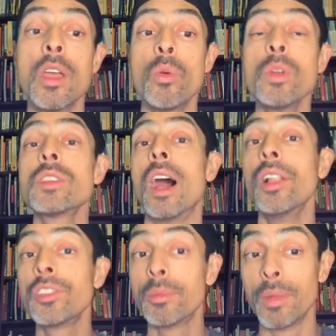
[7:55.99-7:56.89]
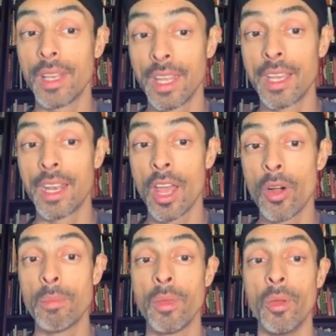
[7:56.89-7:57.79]
which ultimately can
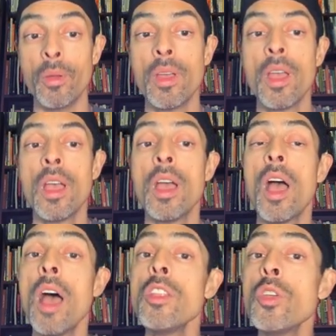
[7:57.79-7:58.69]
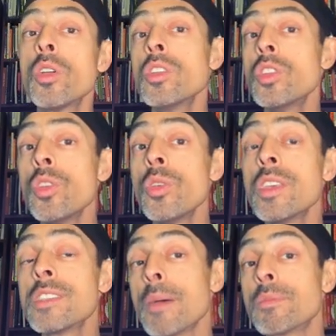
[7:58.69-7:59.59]
help you. And you can do
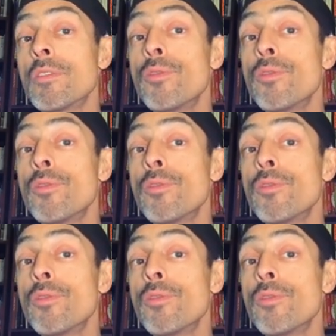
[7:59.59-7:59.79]
this up to